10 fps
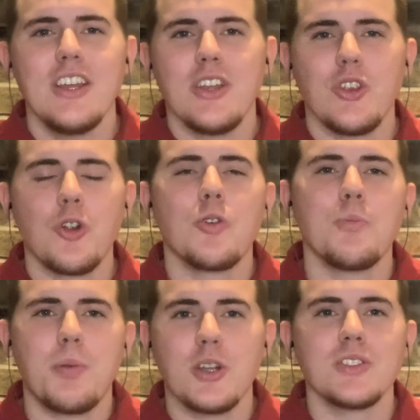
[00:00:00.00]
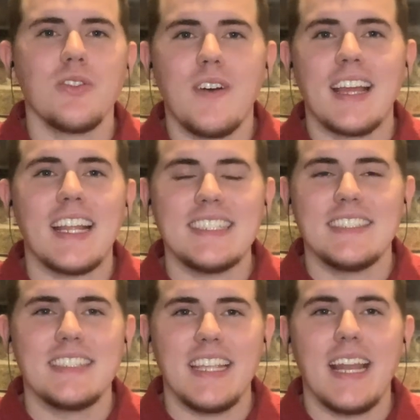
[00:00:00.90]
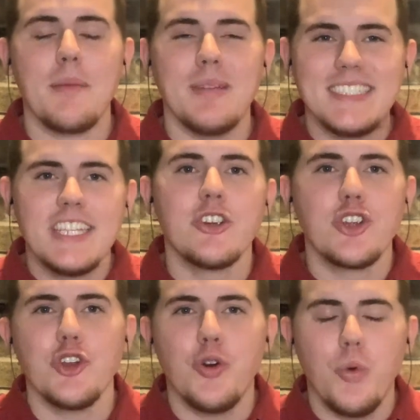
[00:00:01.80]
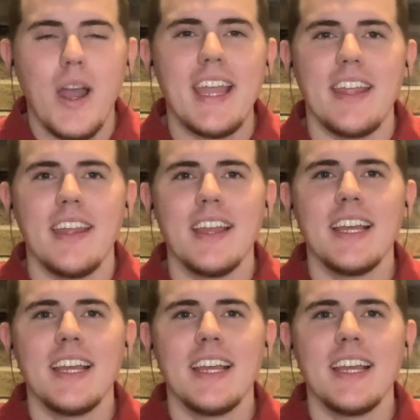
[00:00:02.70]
your personal finances in a material way.